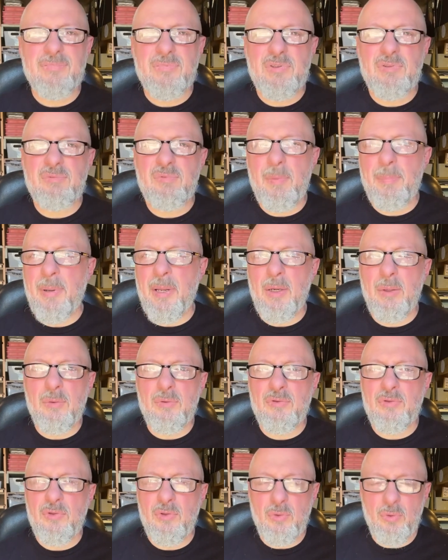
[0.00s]

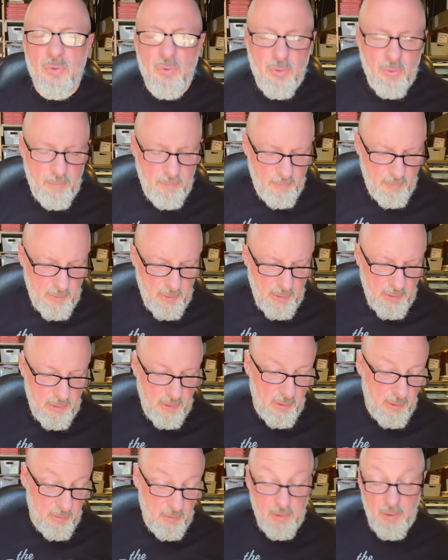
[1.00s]
repels your
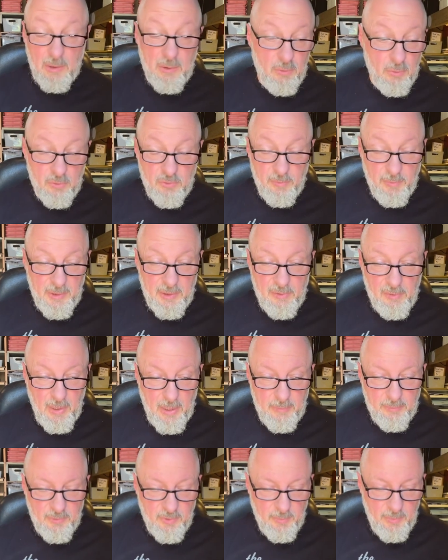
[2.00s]
and looks a bit
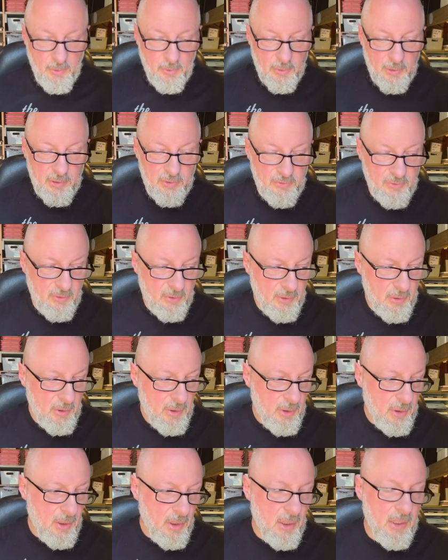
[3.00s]
crap, to be honest,
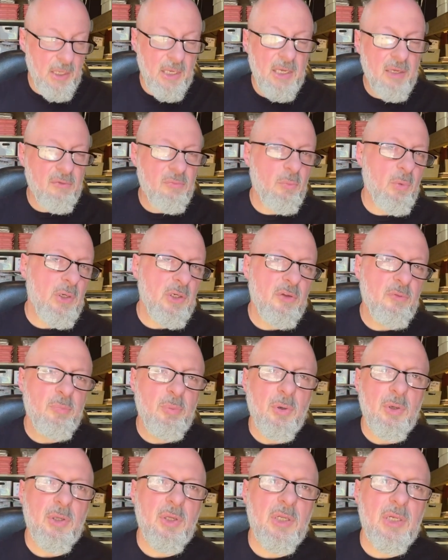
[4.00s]
even when you've
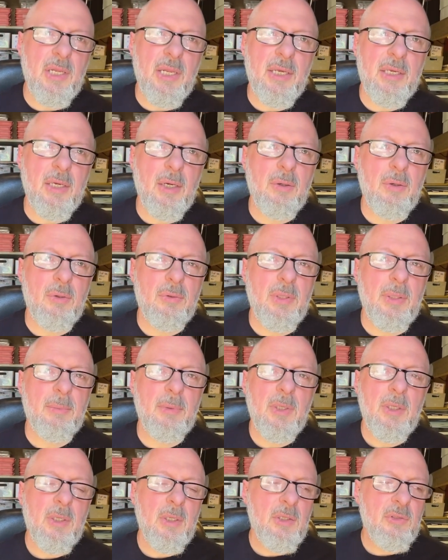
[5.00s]
put your clear coat on them.
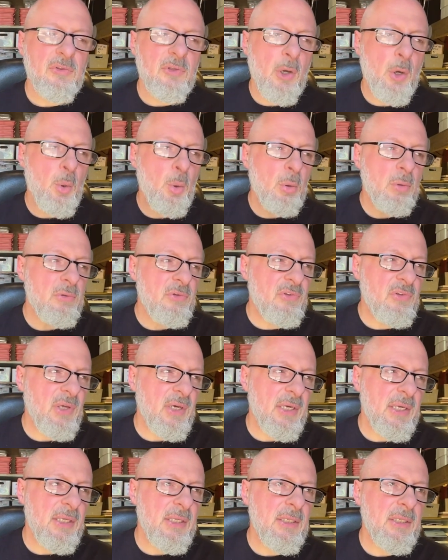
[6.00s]
So I would
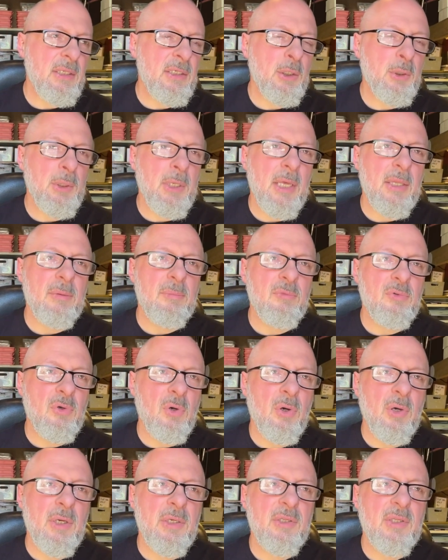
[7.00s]
say, you know, get them
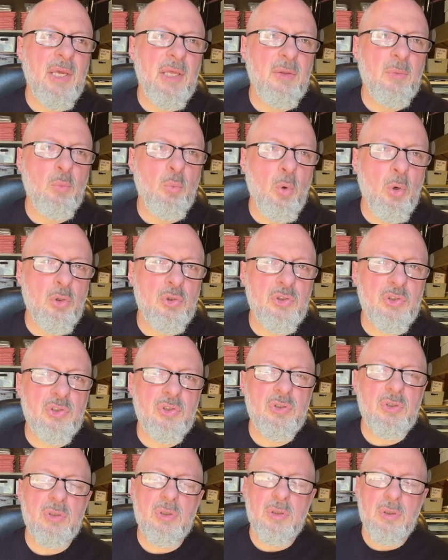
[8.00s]
dried, get them washed,
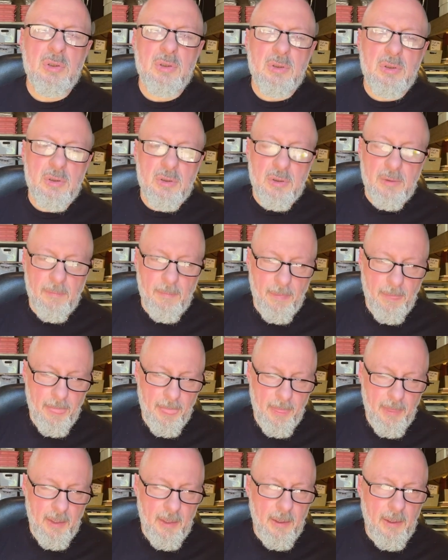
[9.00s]

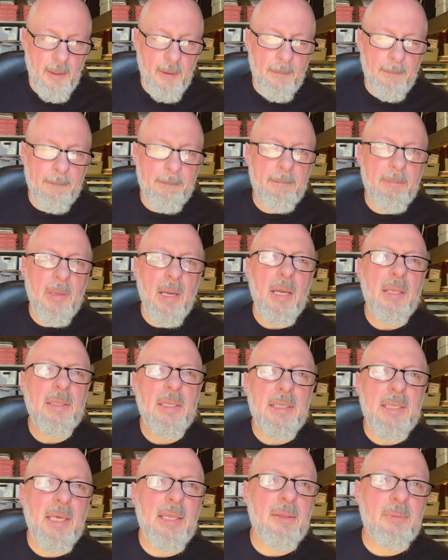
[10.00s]
and then
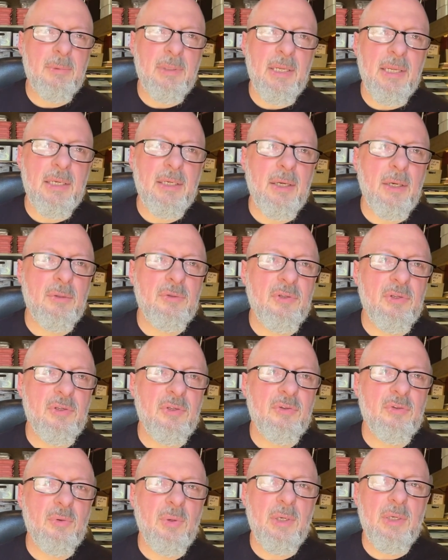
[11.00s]
get them clear coated
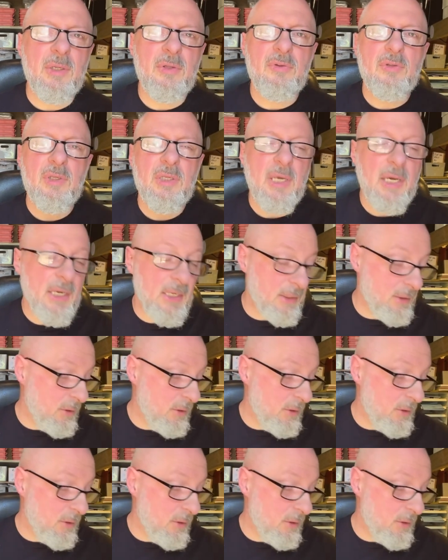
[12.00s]
as quickly as you can